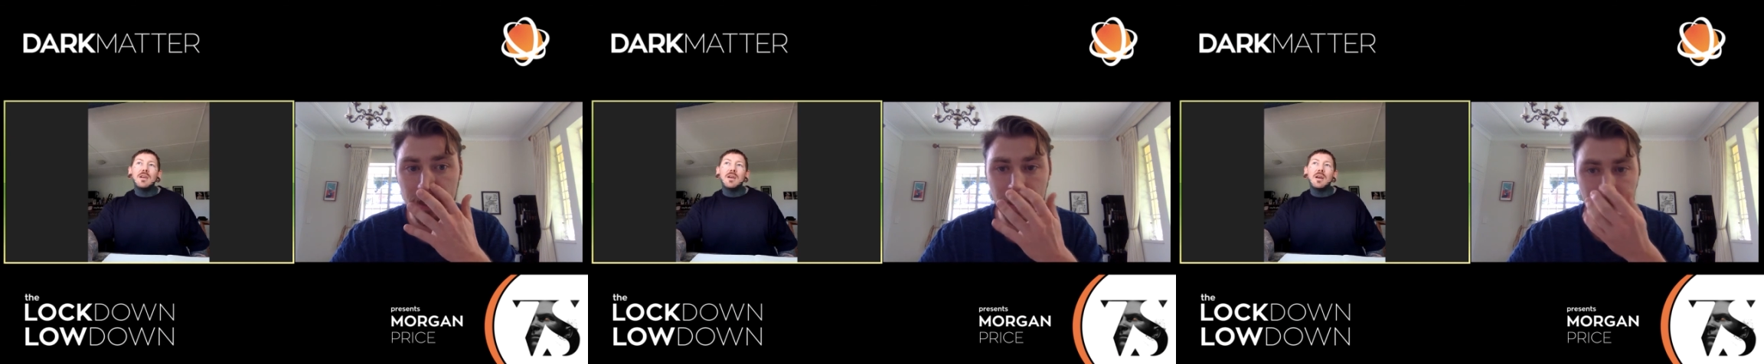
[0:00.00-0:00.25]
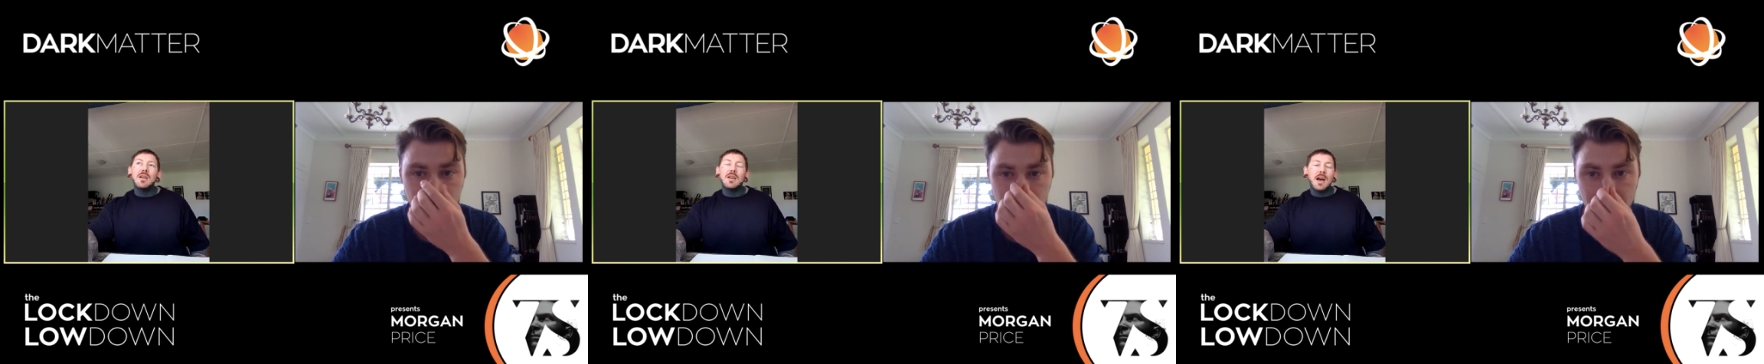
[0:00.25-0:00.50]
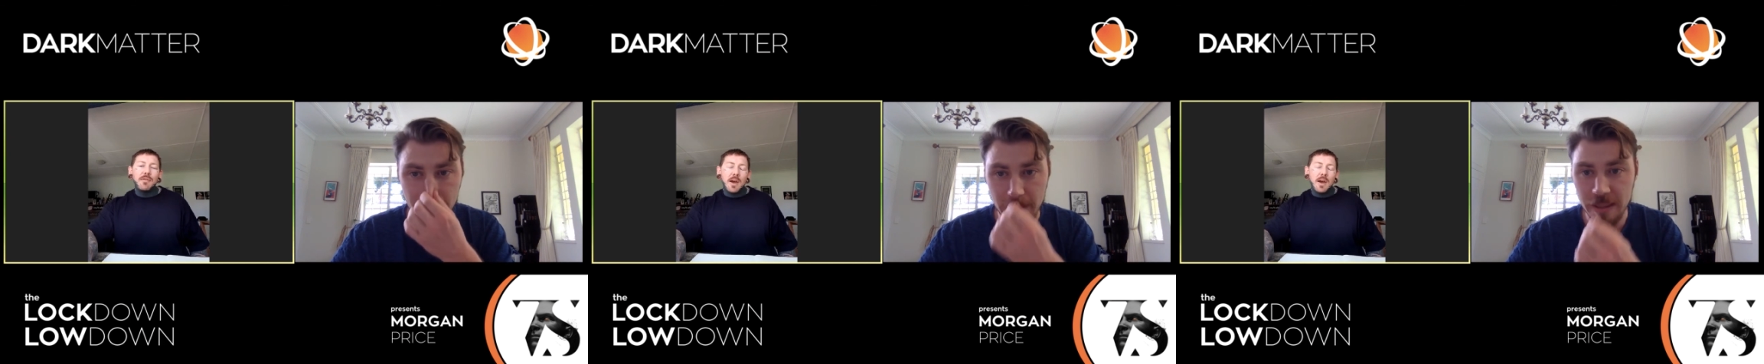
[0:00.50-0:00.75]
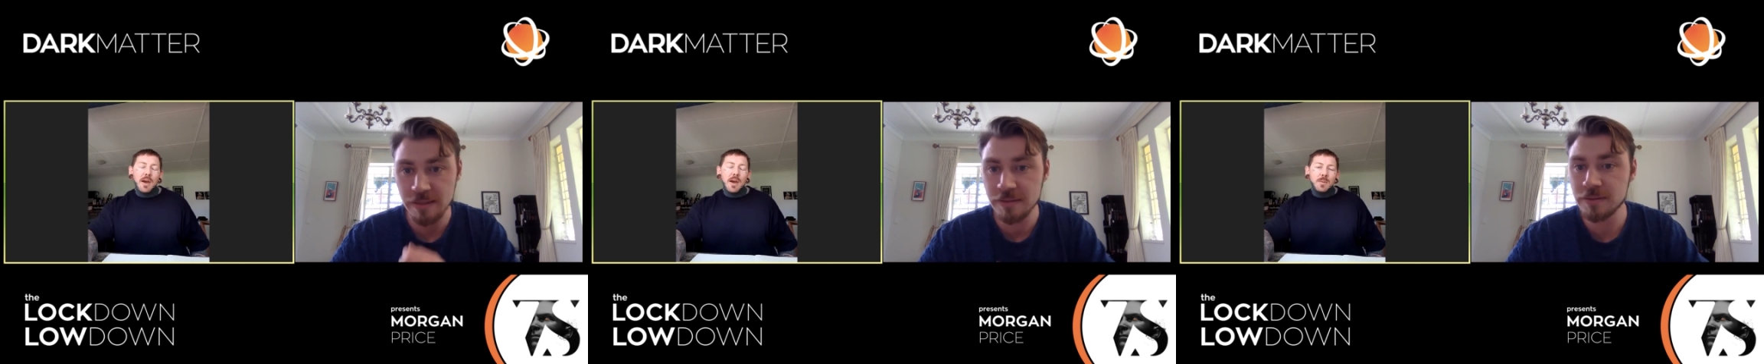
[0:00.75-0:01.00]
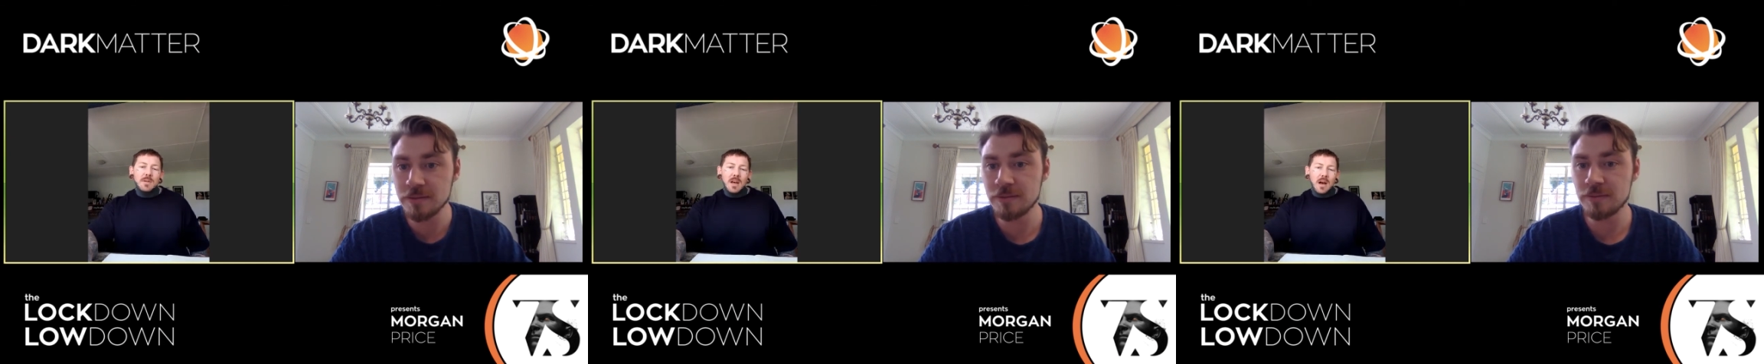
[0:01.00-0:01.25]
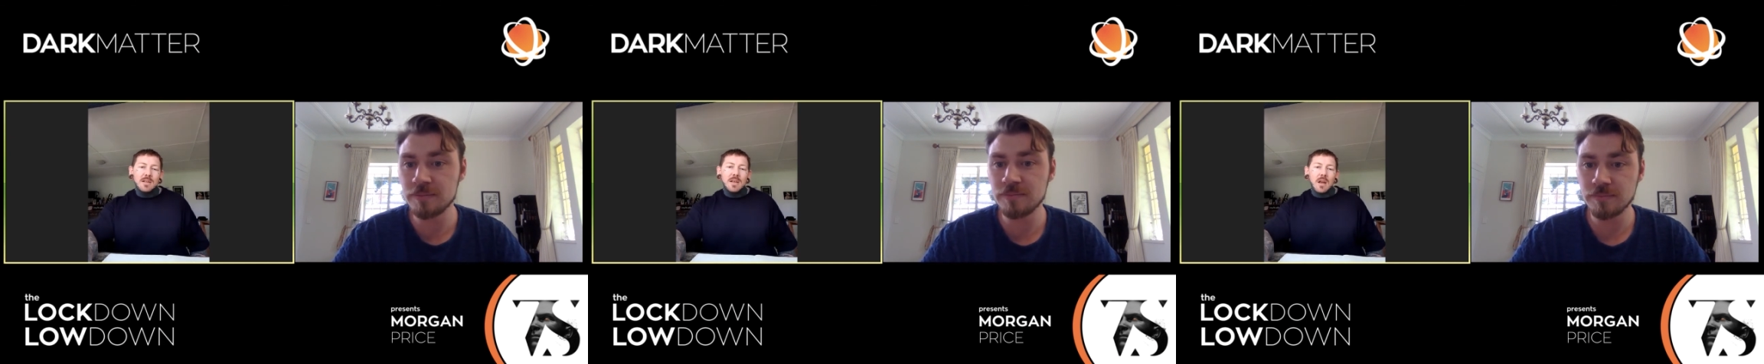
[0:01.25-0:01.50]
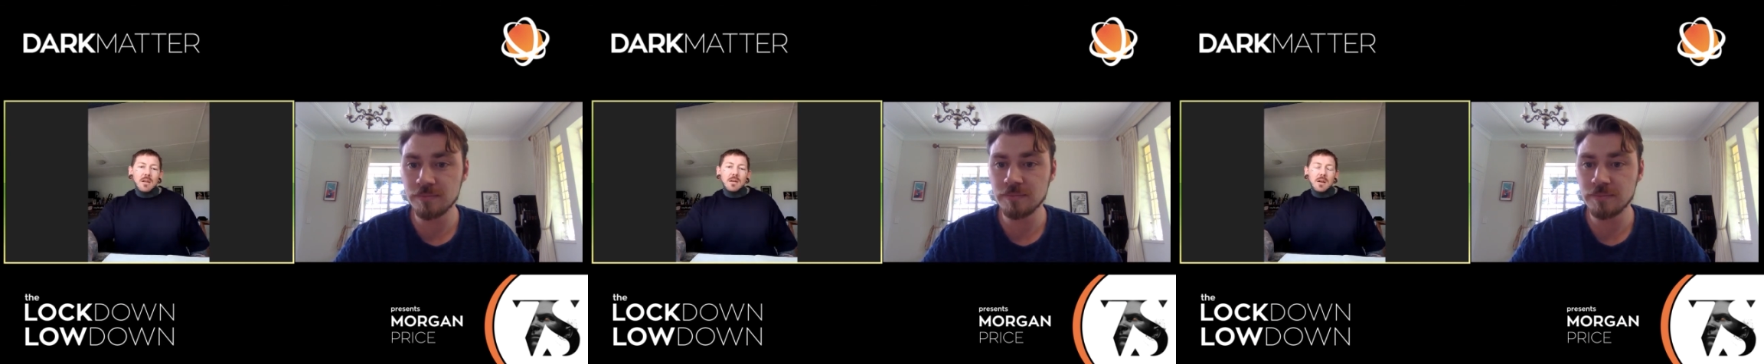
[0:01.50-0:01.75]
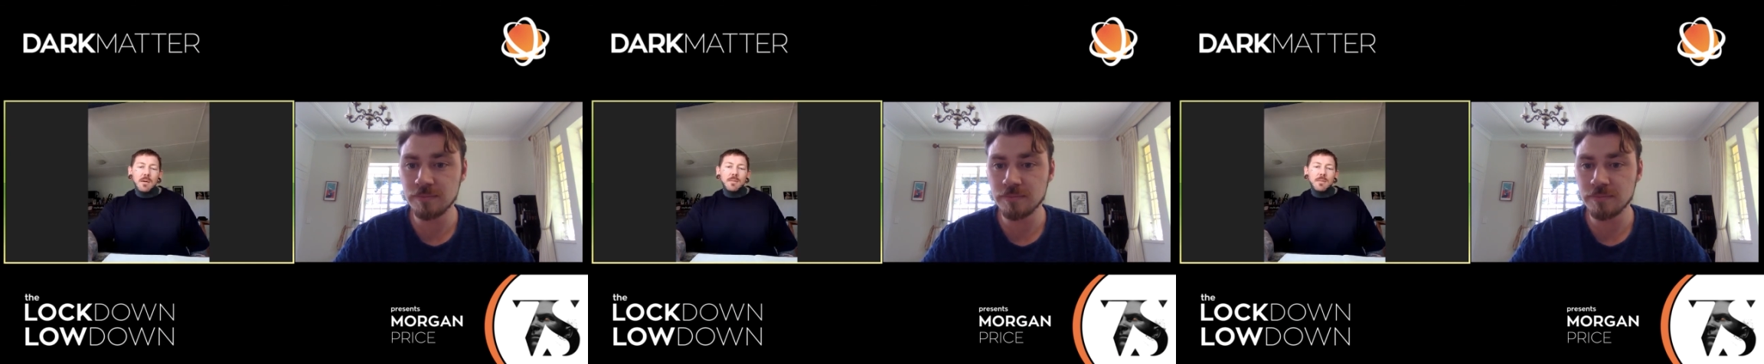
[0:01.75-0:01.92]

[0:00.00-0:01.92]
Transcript: life happens outside of the comfort